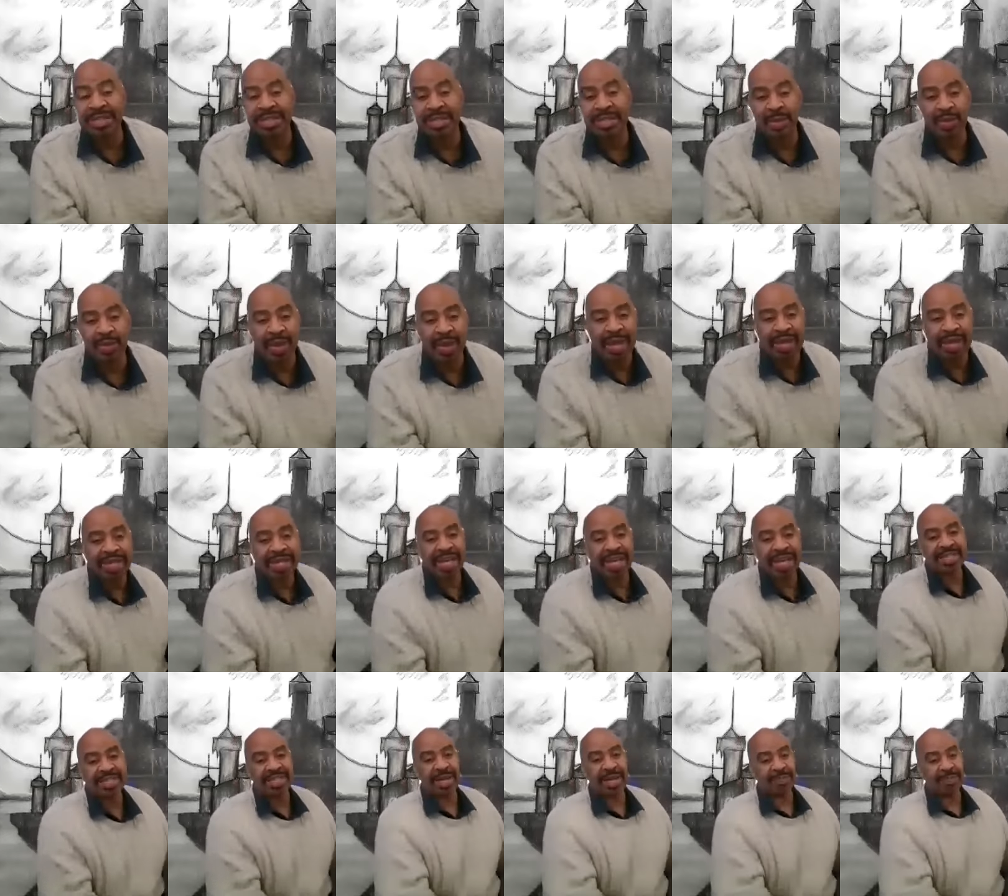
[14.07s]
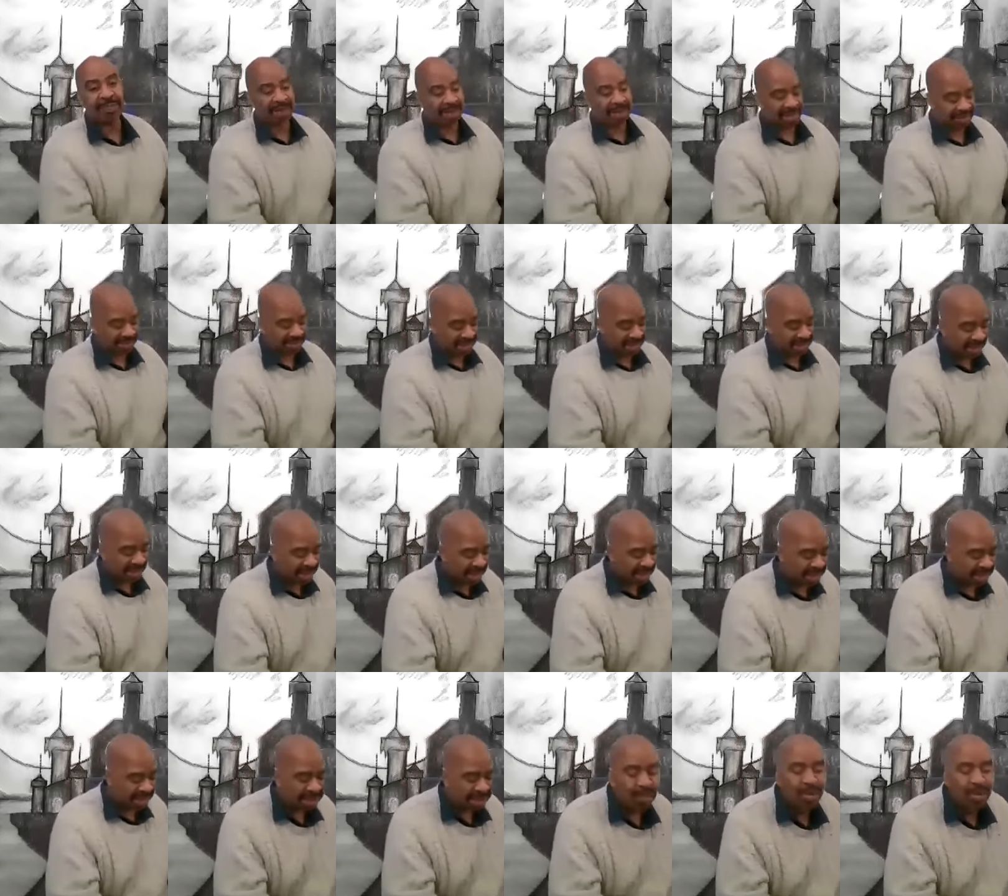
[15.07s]
So now the next step is
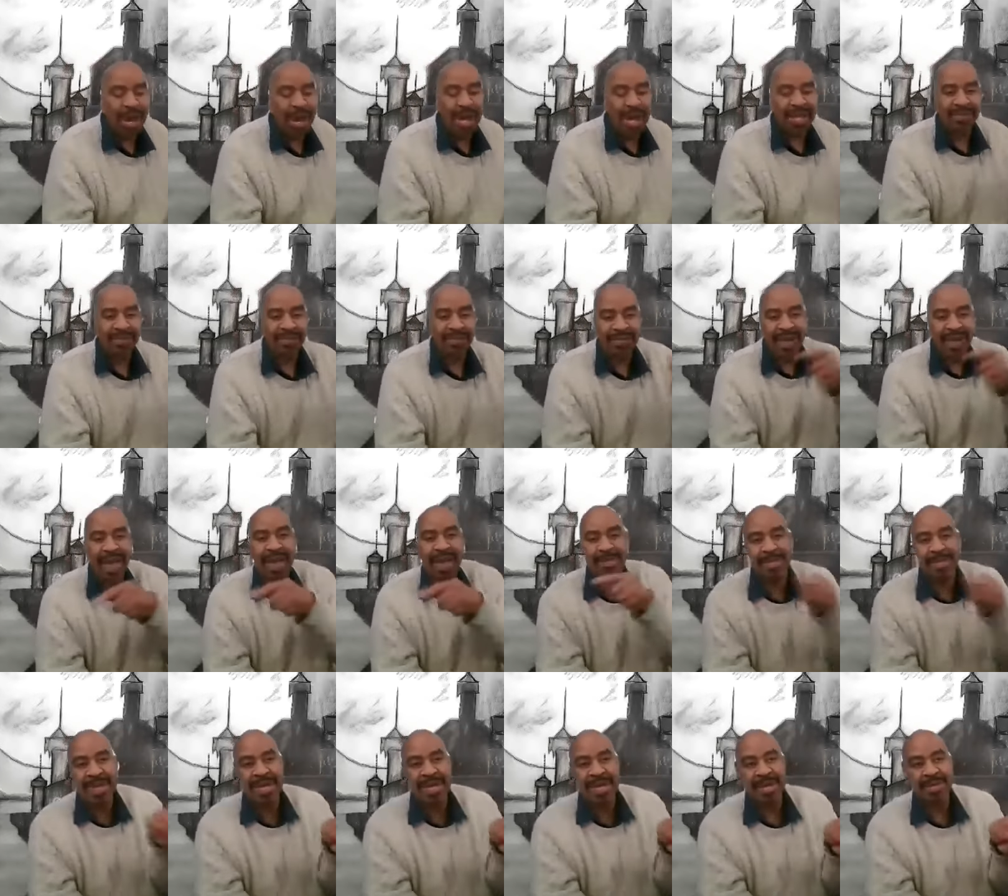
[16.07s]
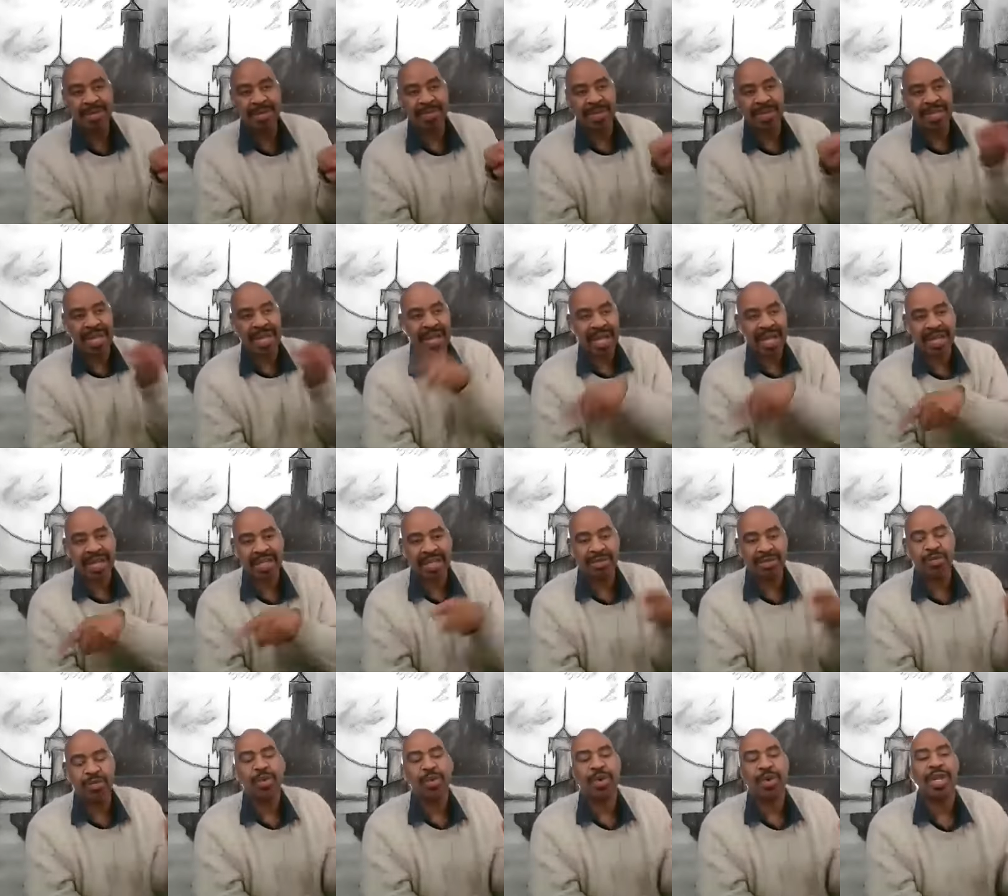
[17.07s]
you got to find me, but I got to
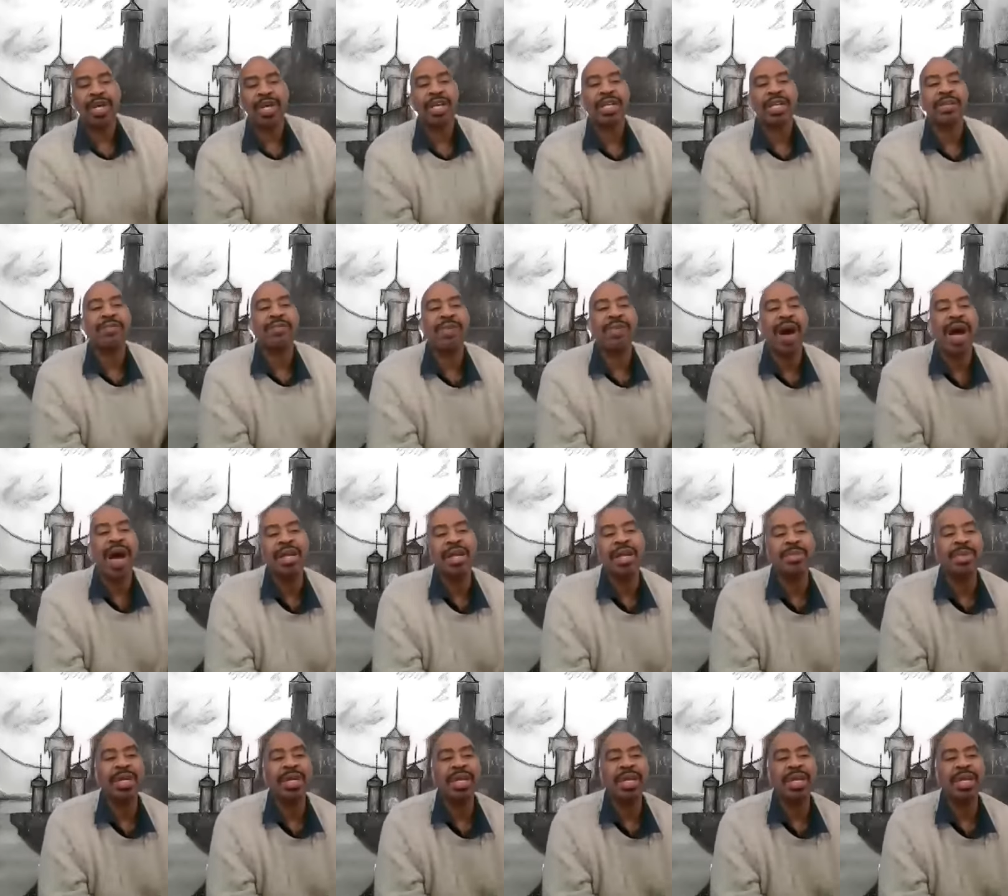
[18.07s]
give you a link to find me.